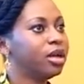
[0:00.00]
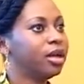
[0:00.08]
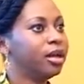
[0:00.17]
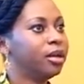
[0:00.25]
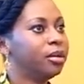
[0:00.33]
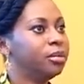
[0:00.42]

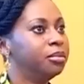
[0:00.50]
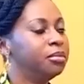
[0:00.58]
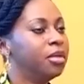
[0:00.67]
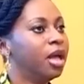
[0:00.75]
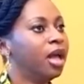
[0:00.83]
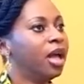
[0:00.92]

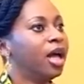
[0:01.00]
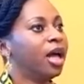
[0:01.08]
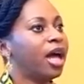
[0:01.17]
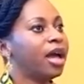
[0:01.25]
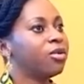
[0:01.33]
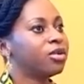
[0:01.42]
Um,
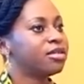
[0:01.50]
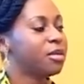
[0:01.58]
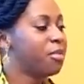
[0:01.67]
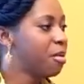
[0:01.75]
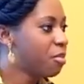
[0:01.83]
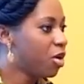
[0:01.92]
I was
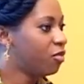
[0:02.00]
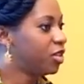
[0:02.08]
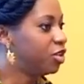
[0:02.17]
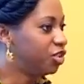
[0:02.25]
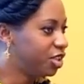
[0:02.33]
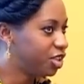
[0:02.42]
a member of
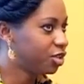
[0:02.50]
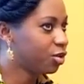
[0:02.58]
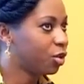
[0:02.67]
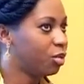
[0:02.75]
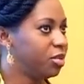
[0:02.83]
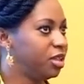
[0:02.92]
the Judicial
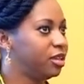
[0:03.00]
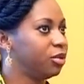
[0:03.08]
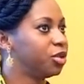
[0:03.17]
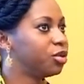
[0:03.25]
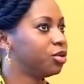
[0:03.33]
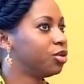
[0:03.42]

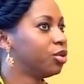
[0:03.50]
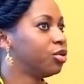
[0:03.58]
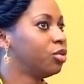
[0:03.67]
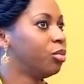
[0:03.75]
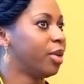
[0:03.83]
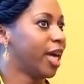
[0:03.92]
Committee, which was
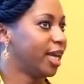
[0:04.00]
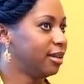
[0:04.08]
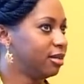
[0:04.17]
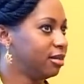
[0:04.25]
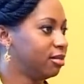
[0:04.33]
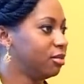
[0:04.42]
also by
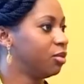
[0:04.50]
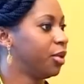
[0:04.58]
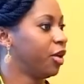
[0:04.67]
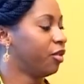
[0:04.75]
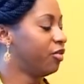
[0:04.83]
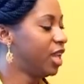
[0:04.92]

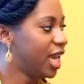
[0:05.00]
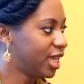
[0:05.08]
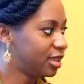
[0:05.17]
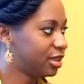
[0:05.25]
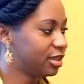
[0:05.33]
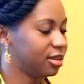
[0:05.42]
way of
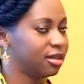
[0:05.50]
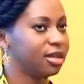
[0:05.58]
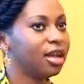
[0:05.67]
election.